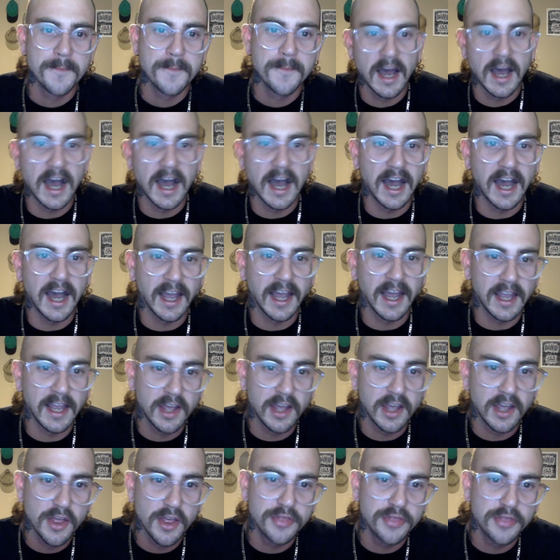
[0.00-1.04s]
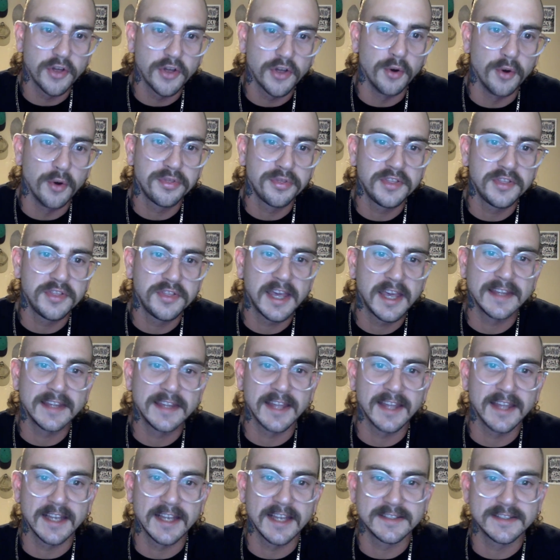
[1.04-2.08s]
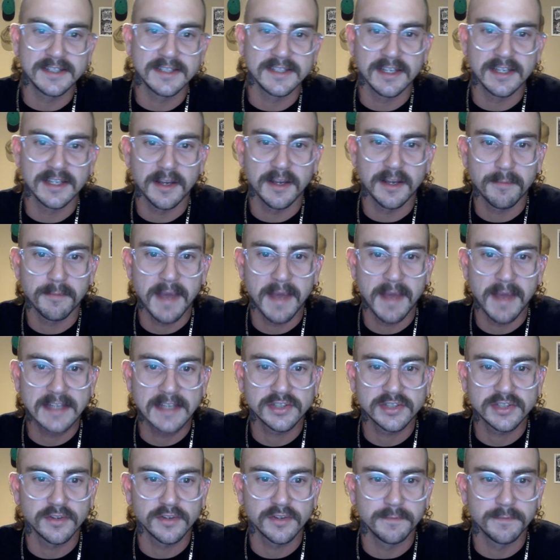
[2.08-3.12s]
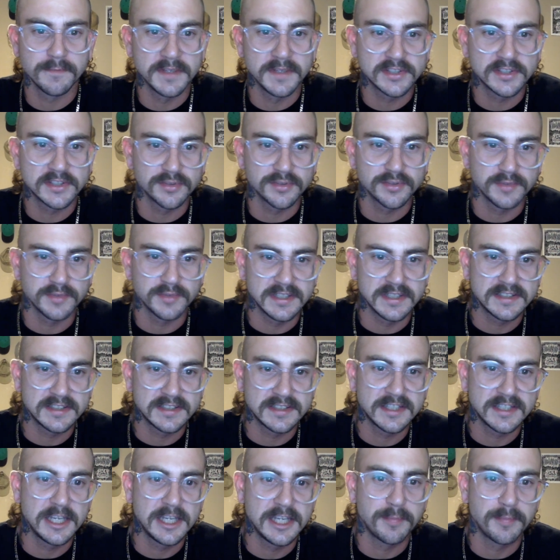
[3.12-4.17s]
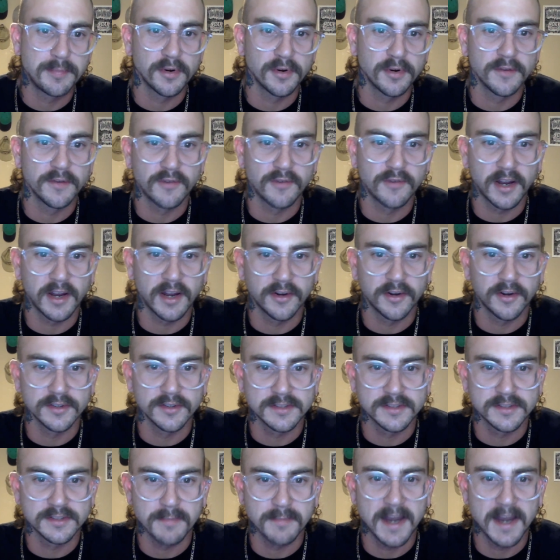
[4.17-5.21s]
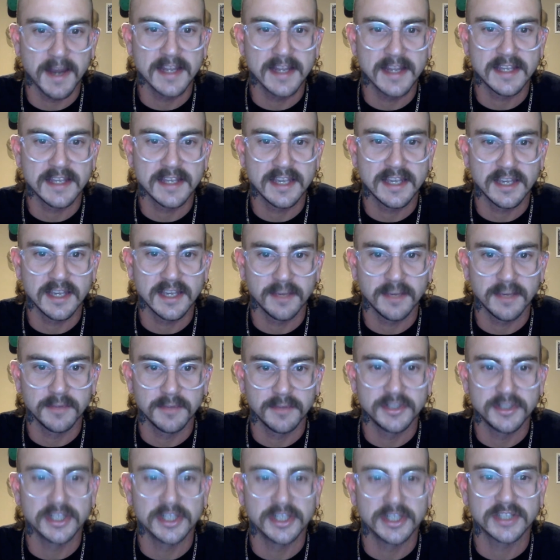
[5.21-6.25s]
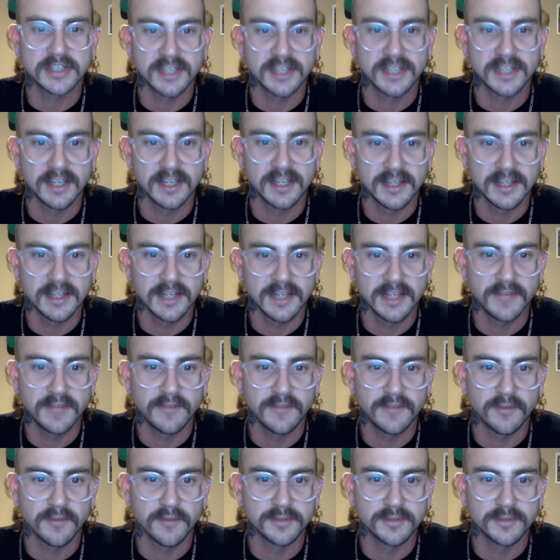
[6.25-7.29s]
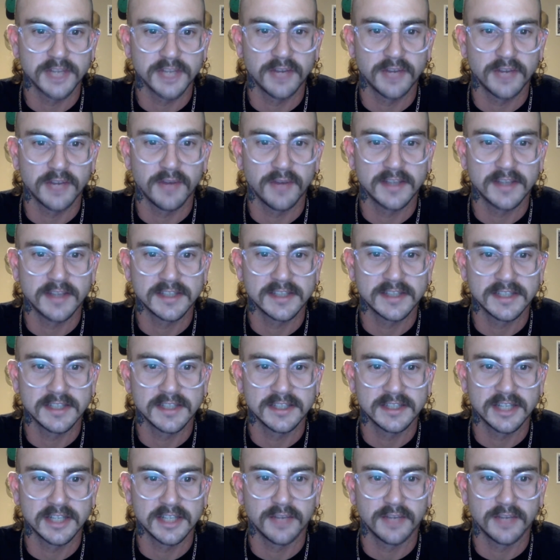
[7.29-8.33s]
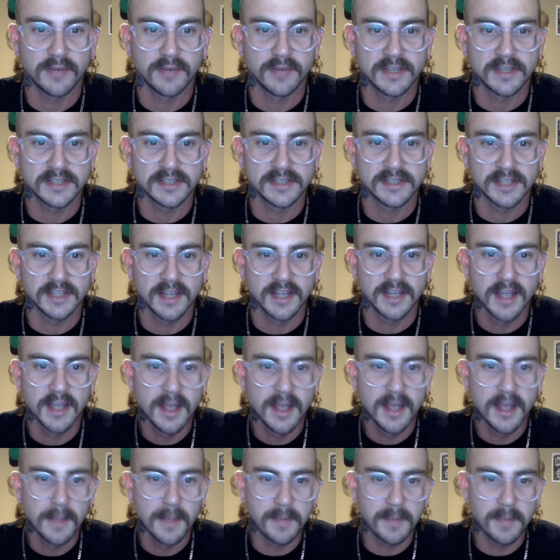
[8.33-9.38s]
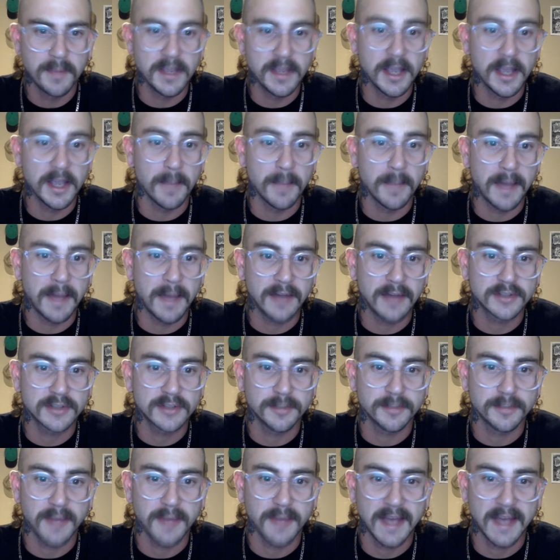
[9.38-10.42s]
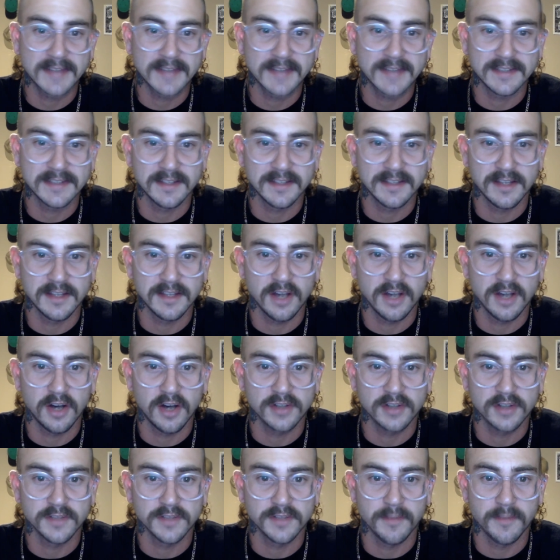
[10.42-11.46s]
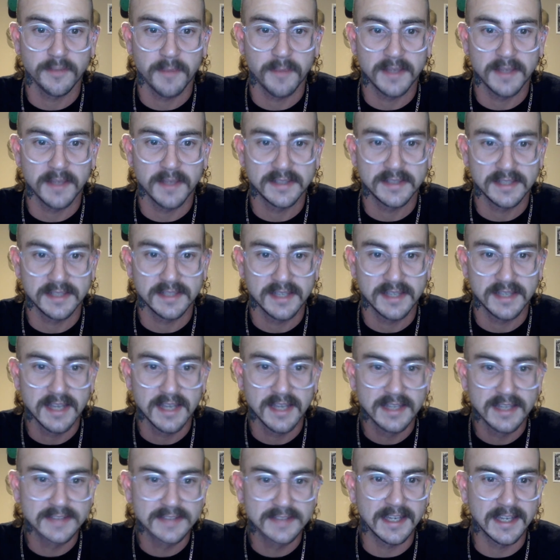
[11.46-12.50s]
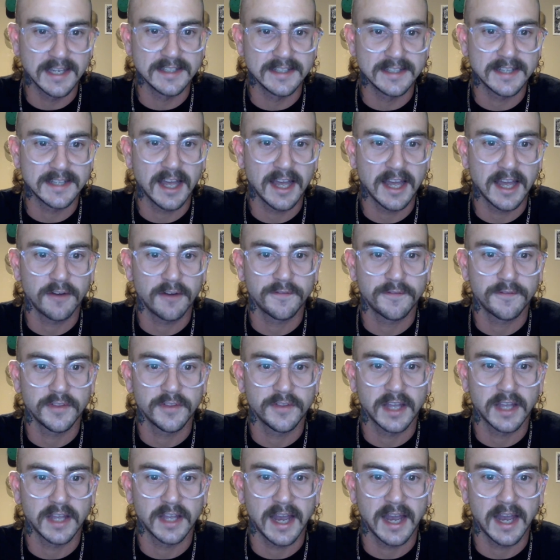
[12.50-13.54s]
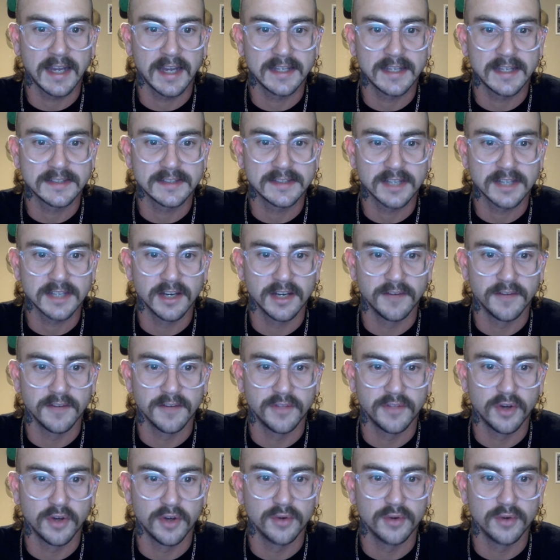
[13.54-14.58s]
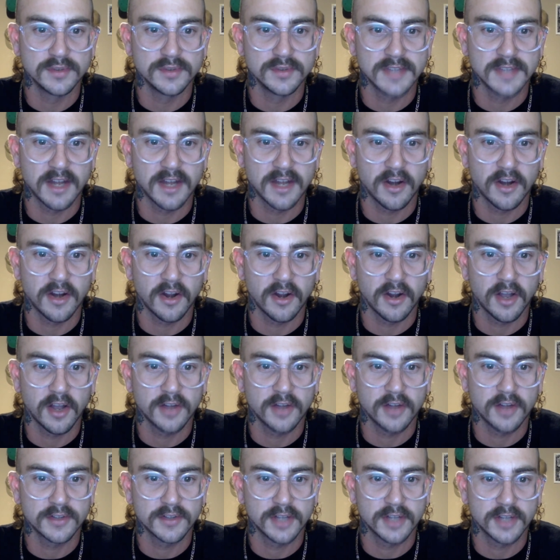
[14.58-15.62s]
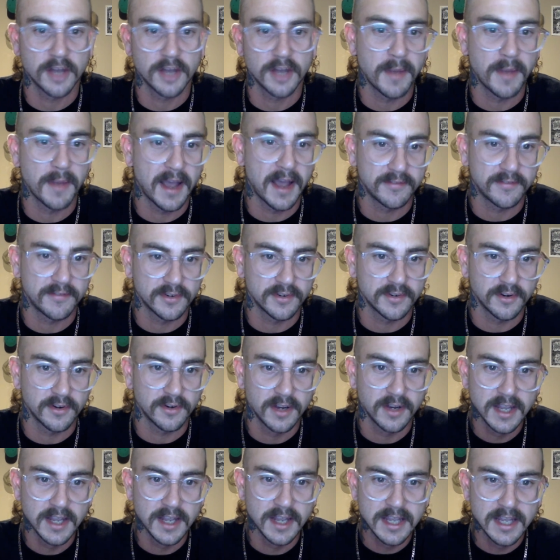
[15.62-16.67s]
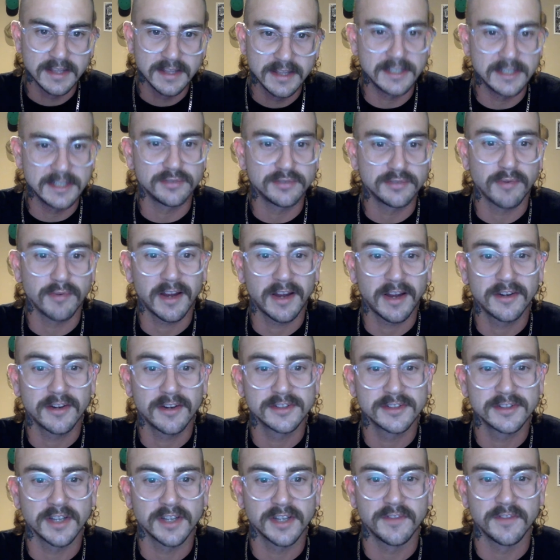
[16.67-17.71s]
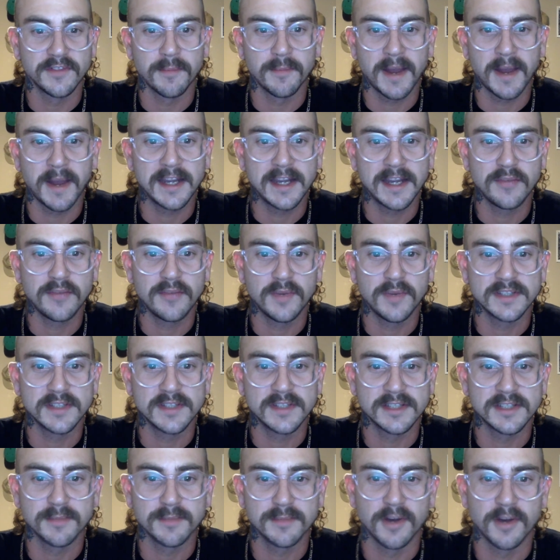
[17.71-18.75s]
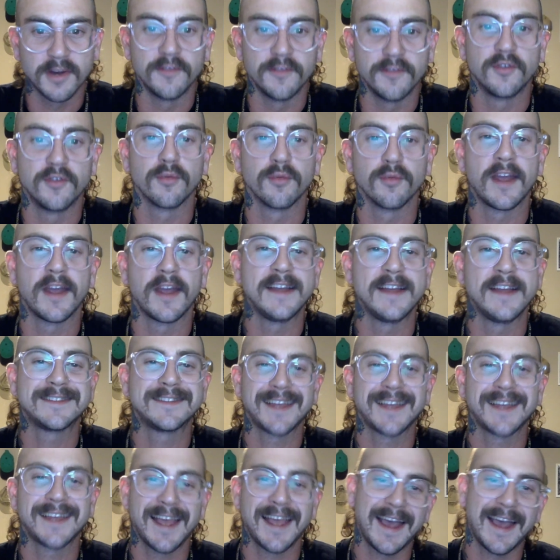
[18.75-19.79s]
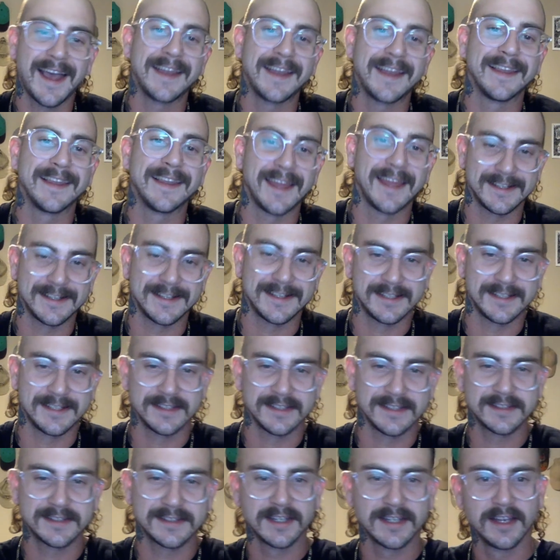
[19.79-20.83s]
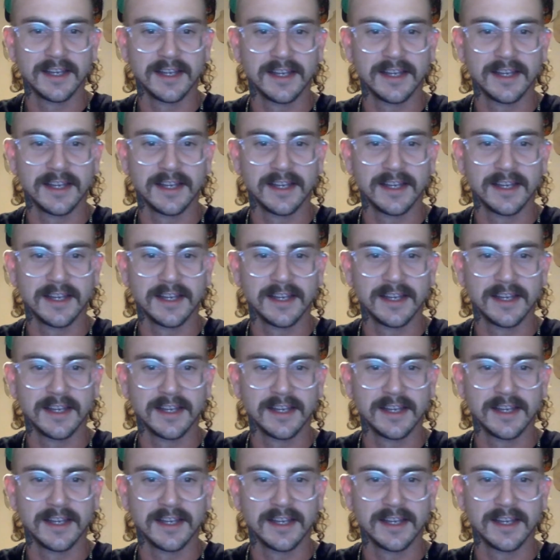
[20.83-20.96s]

I, Thoth the Atlantean, master of mysteries, keeper of records, mighty king, magician, living from generation to generation, being about to pass into the halls of Amenti, sent down for the guidance of those that are to come after. These records of the mighty wisdom of great Atlantis.